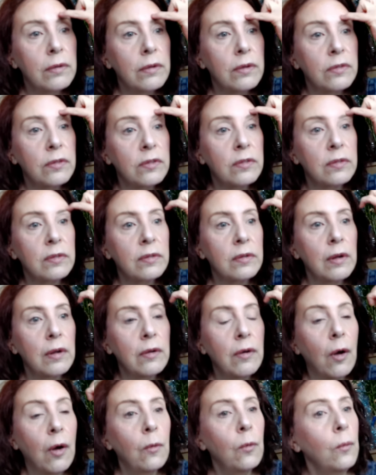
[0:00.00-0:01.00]

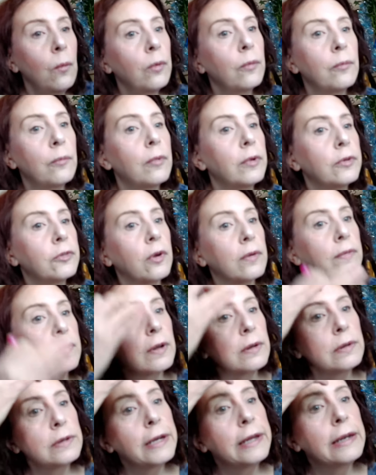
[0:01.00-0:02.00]
So we'll
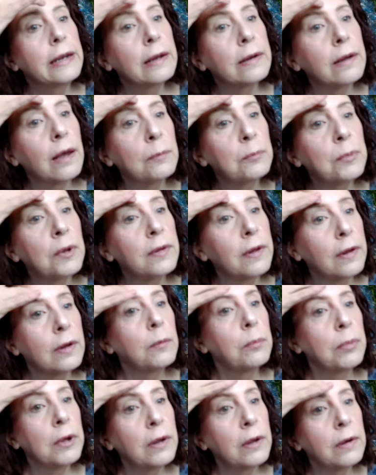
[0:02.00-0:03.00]
just clean it up a
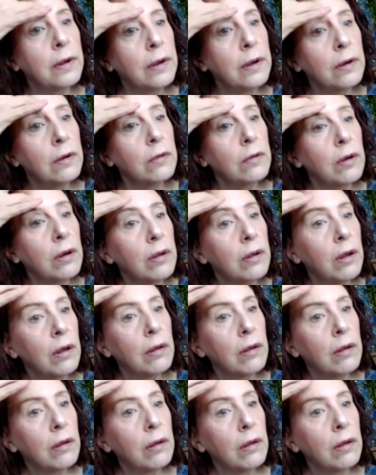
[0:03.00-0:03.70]
little bit here,